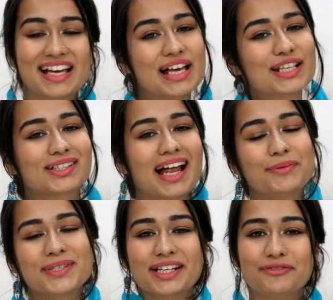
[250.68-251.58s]
So that
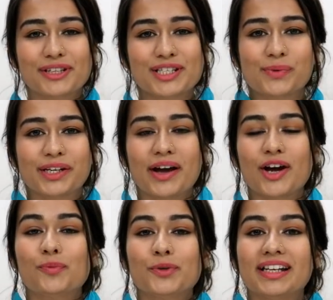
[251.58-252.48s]
was it for this video. I
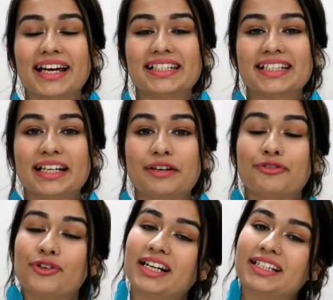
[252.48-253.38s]
hope you liked it, and if
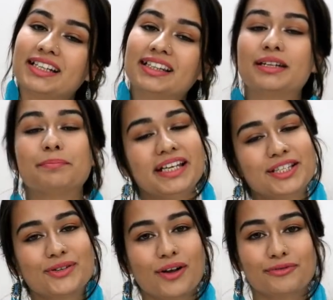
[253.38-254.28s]
you really did, then please
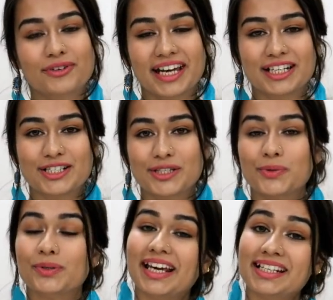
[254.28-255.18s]
do not forget to
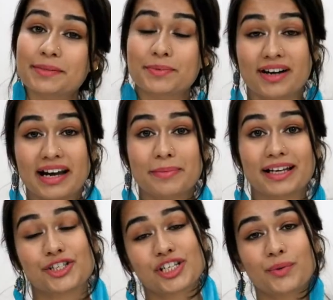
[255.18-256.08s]
like, subscribe
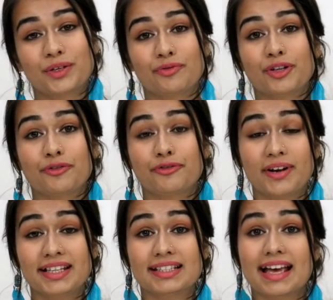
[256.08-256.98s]
and share it with your
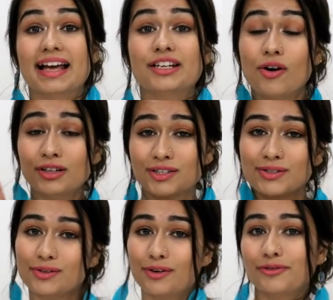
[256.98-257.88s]
friends, and also
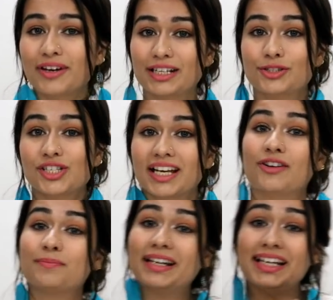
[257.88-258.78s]
do not forget to check
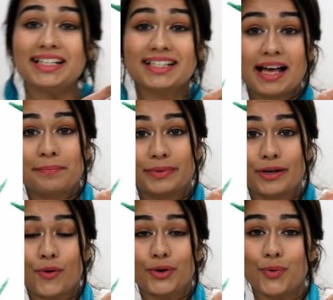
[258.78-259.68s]
out my latest
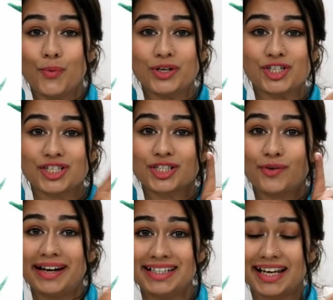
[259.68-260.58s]
upload, which is
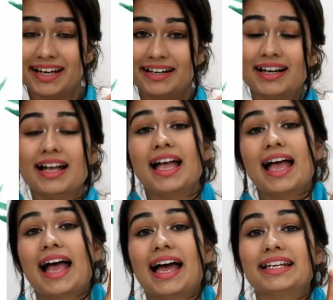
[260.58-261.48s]
right here.
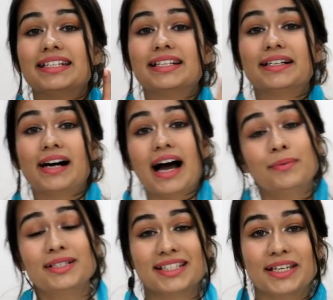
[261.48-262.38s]
And I
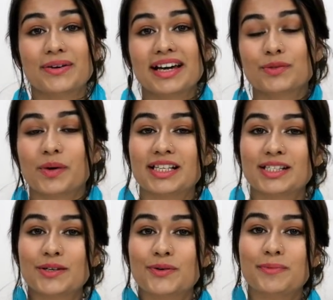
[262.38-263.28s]
will see you guys very
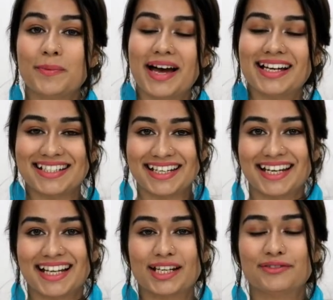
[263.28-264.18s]
soon. Bye bye, take
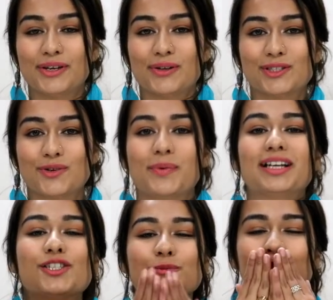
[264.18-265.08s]
care, love you all so
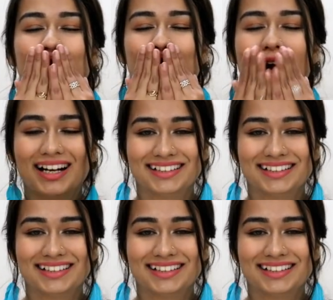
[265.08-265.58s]
much. Mwah.